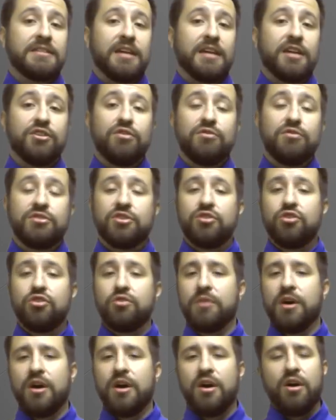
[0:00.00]
on
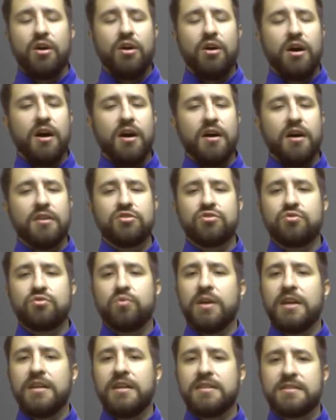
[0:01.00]
YouTube, uh,
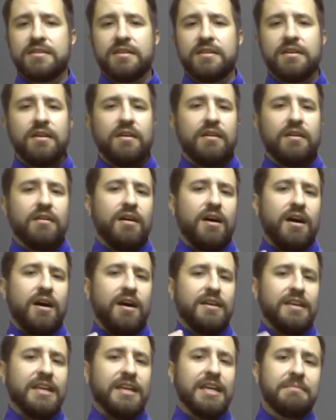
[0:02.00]
tweets,
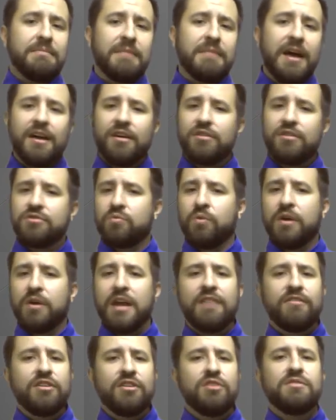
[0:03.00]
emails,
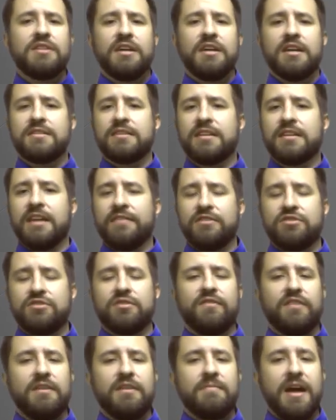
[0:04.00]
whatever you did to give us
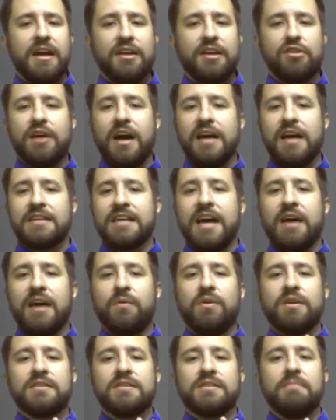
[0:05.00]
your feedback, you guys, that
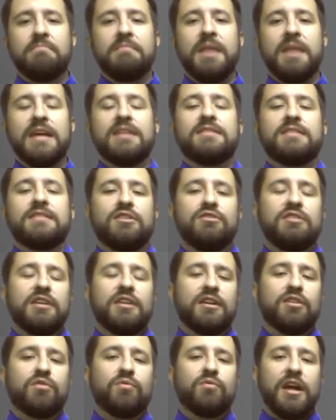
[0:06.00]
was amazing. You
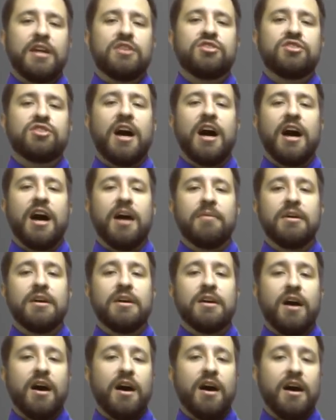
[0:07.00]
did a great job.
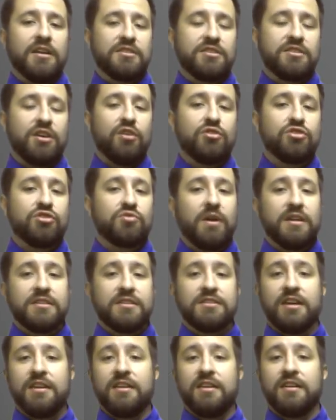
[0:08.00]
Uh, so just want
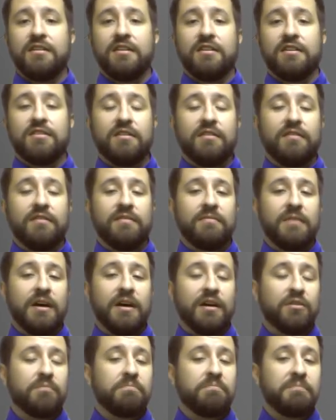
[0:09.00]
to send a, a,
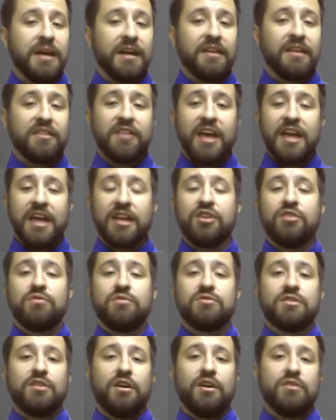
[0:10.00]
a, big thank you
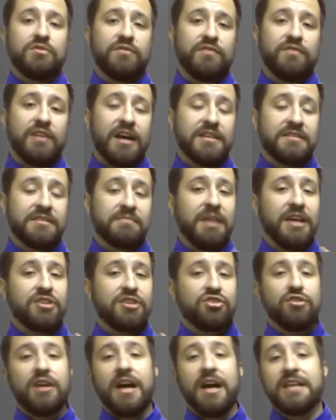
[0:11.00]
to those of you guys. Make
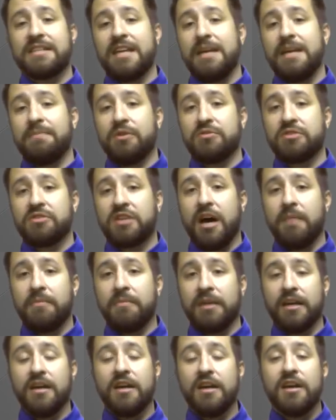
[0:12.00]
sure you guys keep those
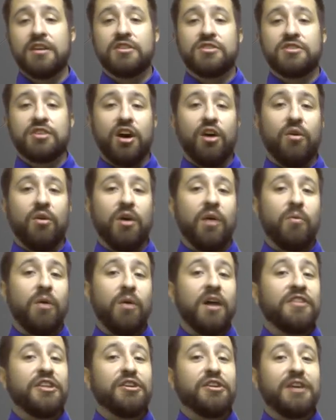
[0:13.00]
coming. So uh,
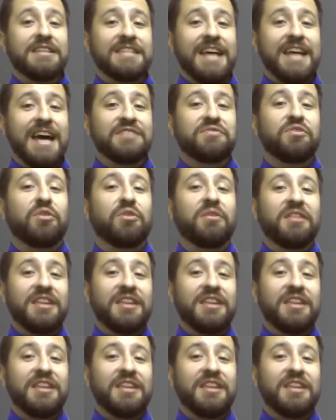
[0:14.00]
one thing you guys asked for were